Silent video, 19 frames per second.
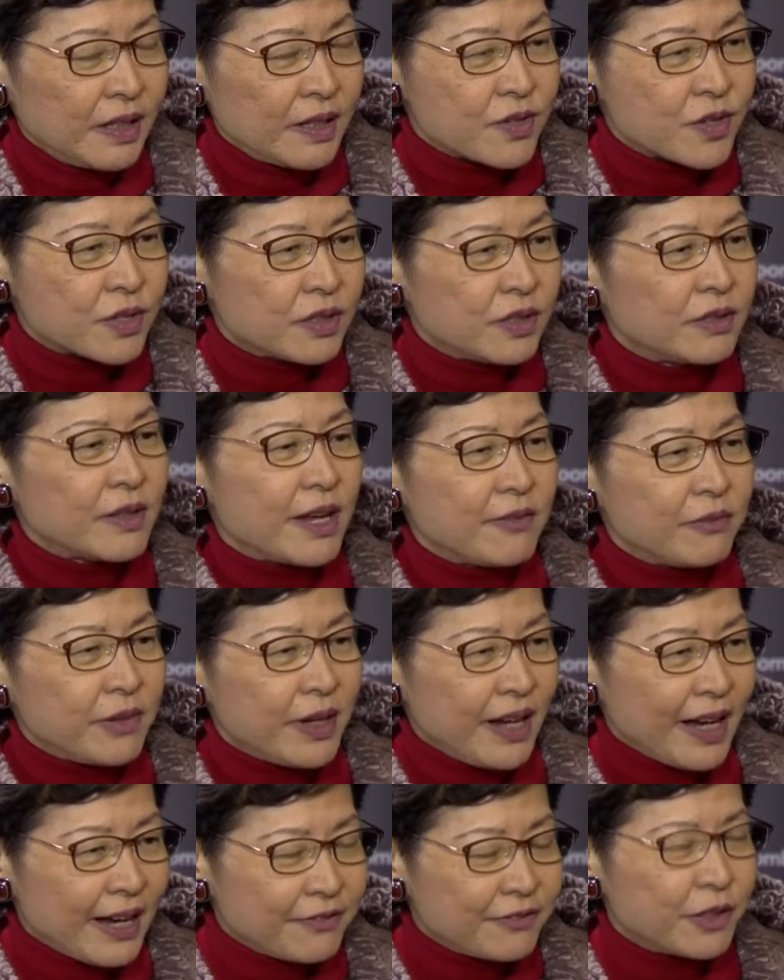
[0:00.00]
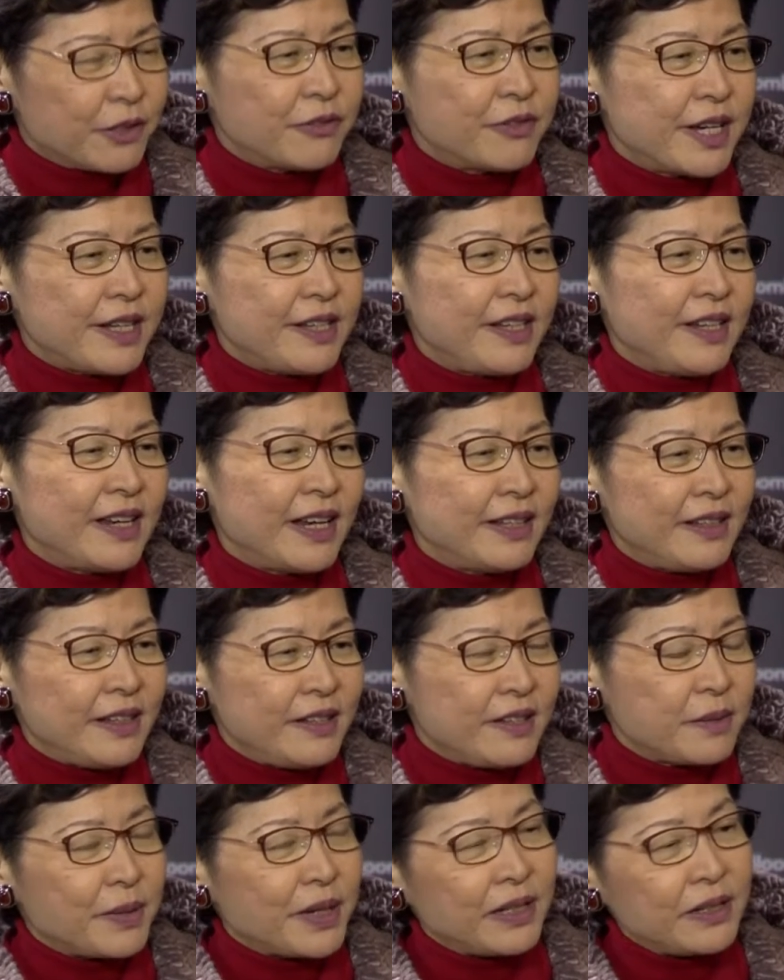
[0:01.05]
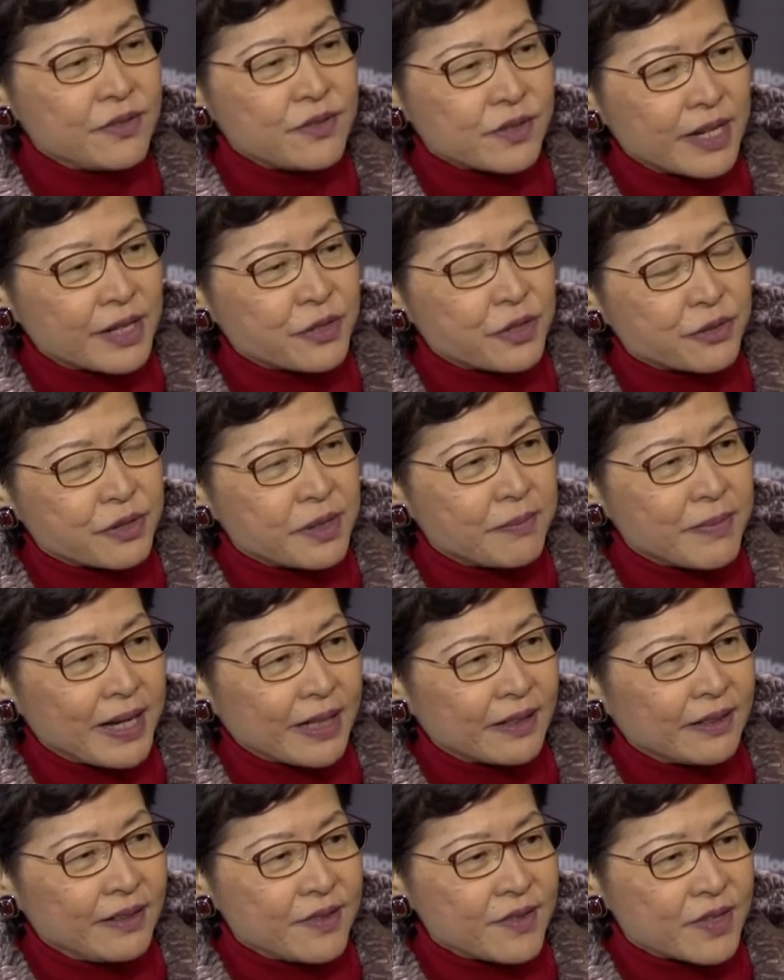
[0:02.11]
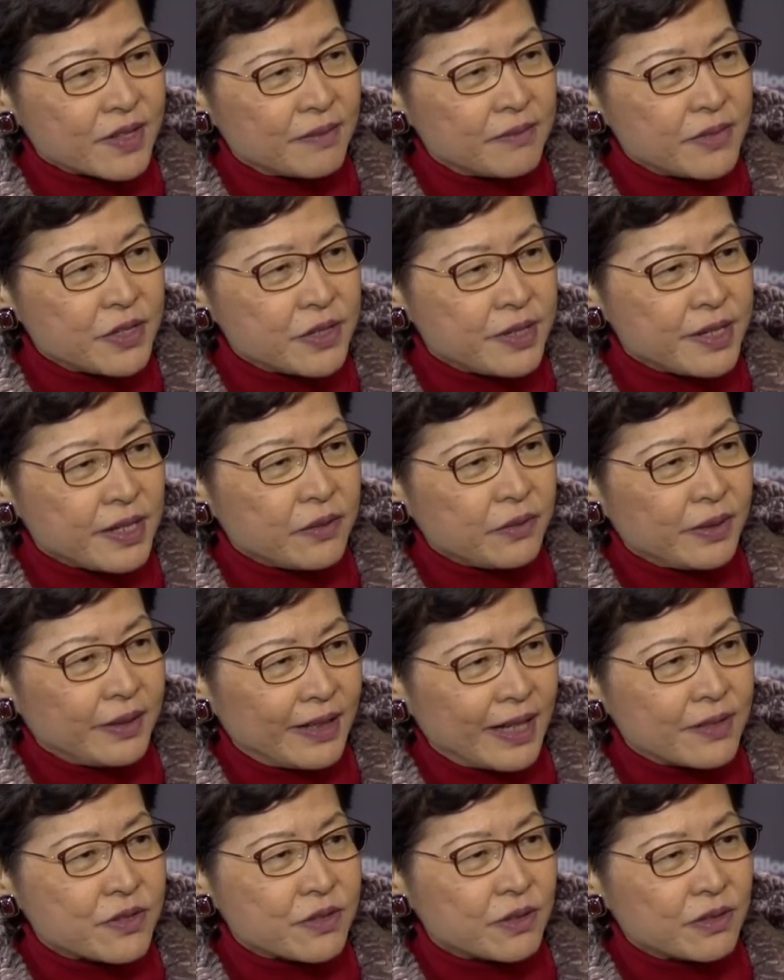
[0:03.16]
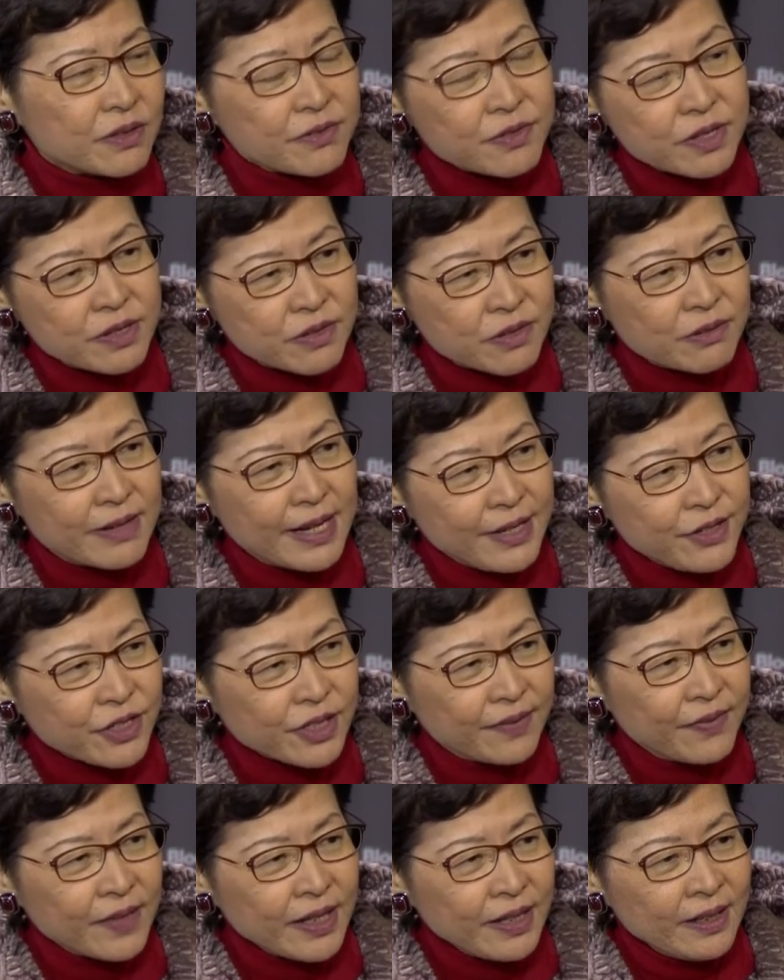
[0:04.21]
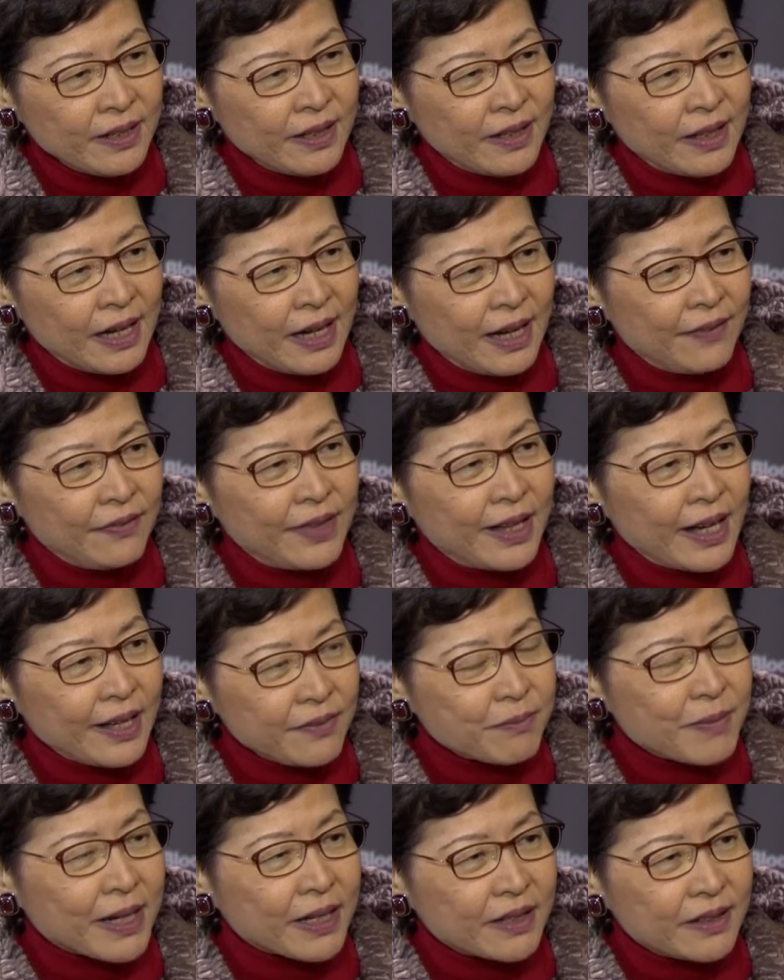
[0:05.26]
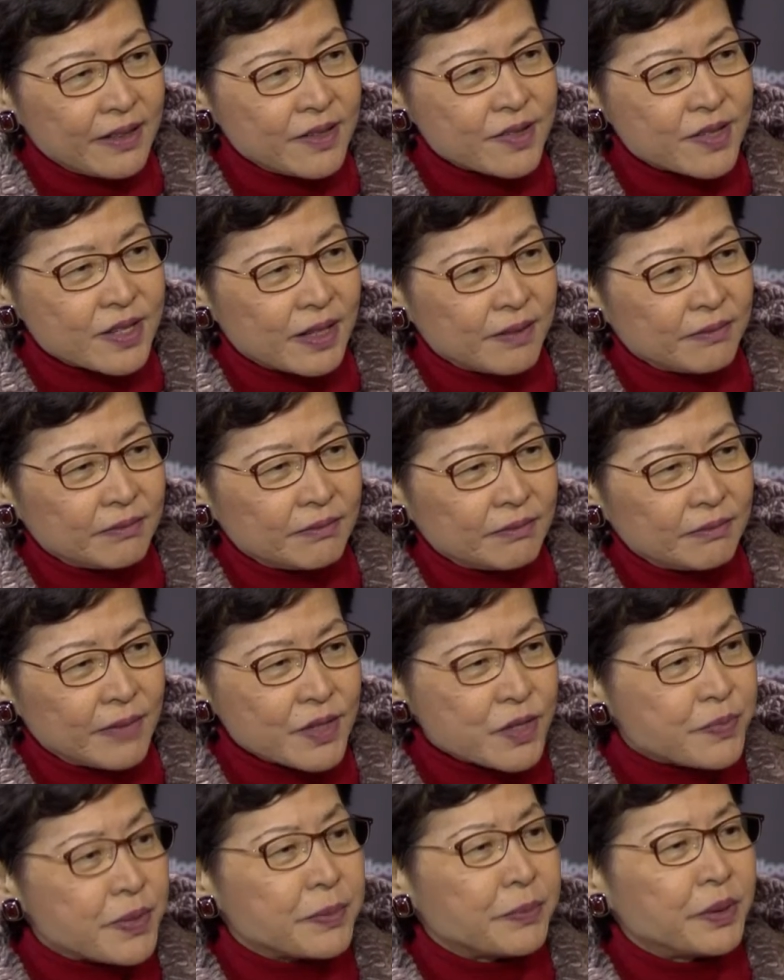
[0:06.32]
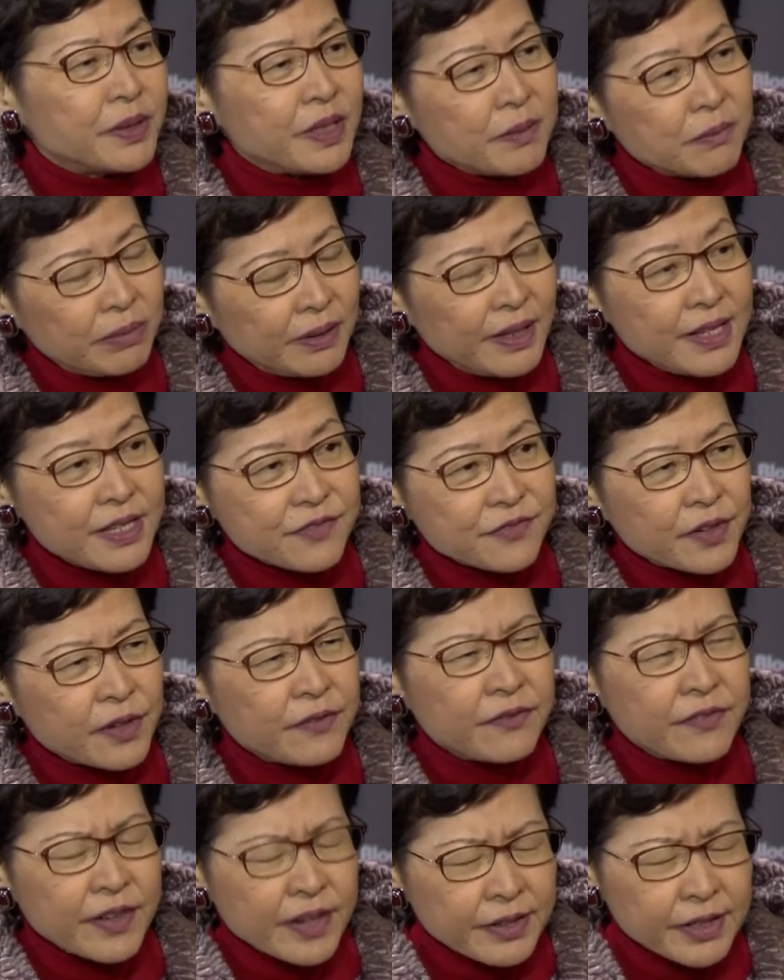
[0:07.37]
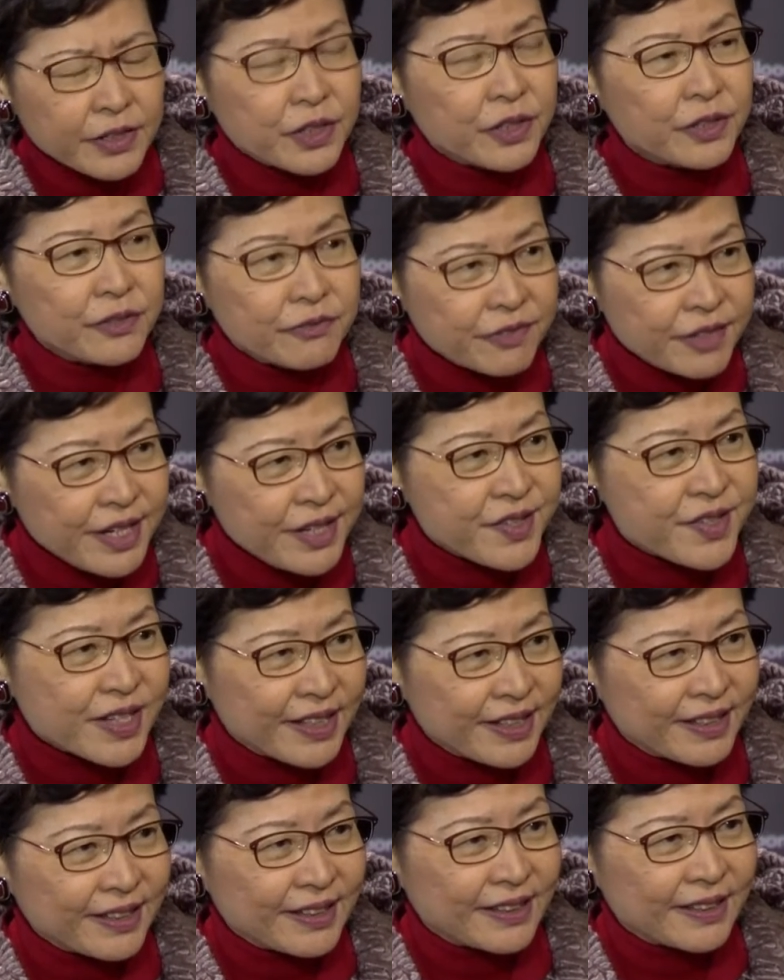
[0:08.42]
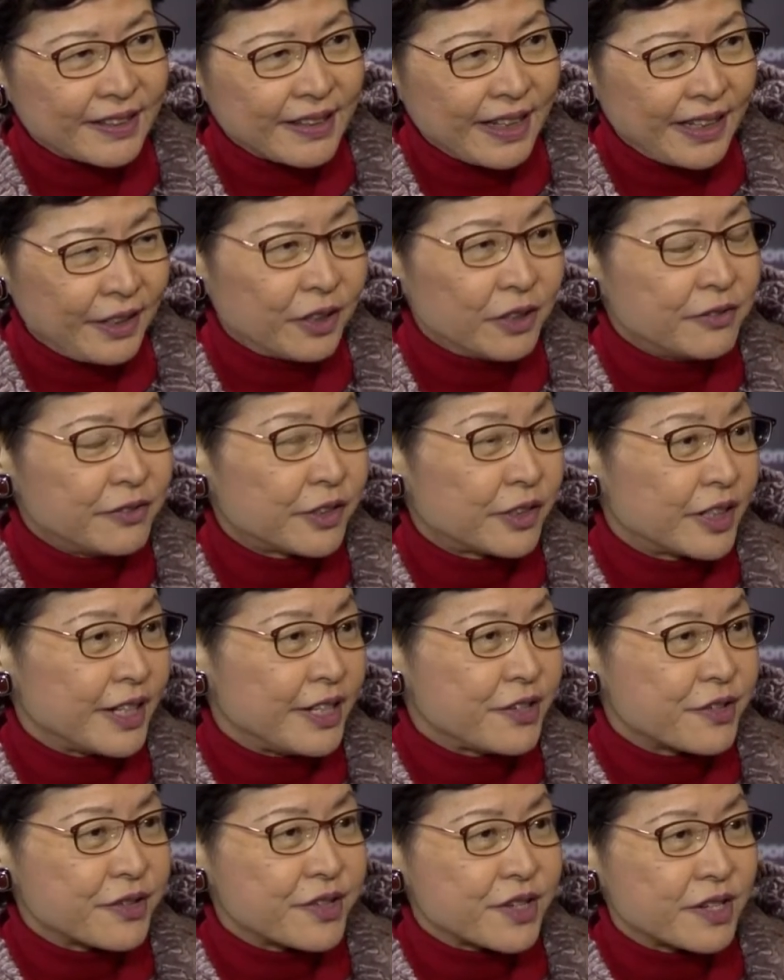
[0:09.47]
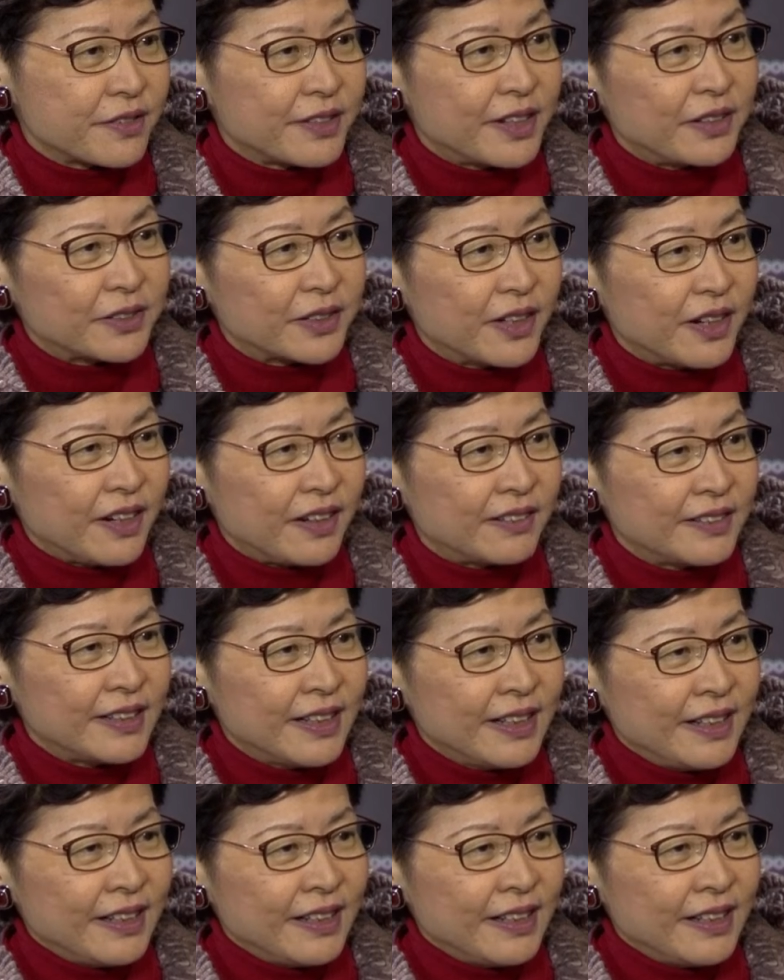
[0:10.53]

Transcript: So if we have already an independent statutory mechanism to deal with that sort of situation, and that mechanism must be put in place for a very good reason in the overall interest of Hong Kong,